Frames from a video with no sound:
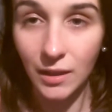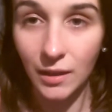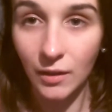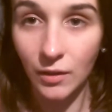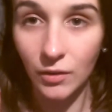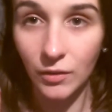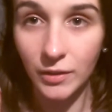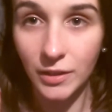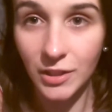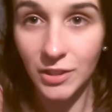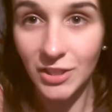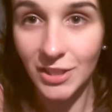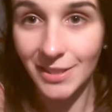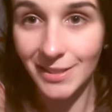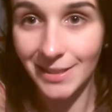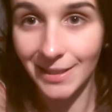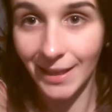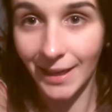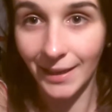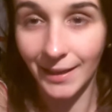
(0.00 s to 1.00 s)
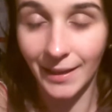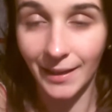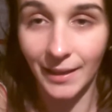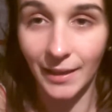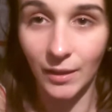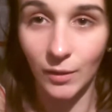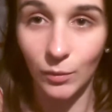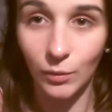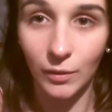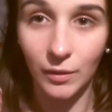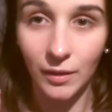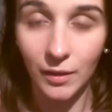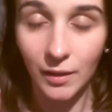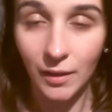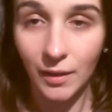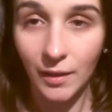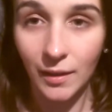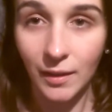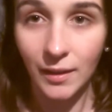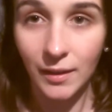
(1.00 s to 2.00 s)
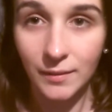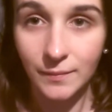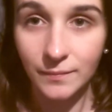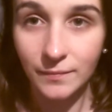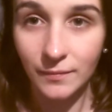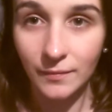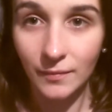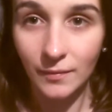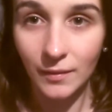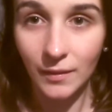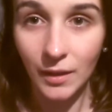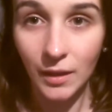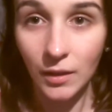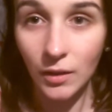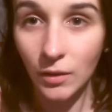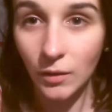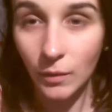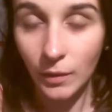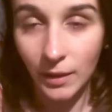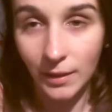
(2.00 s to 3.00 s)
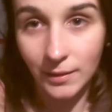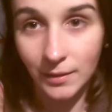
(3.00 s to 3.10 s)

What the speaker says: you're just lucky, or, you know,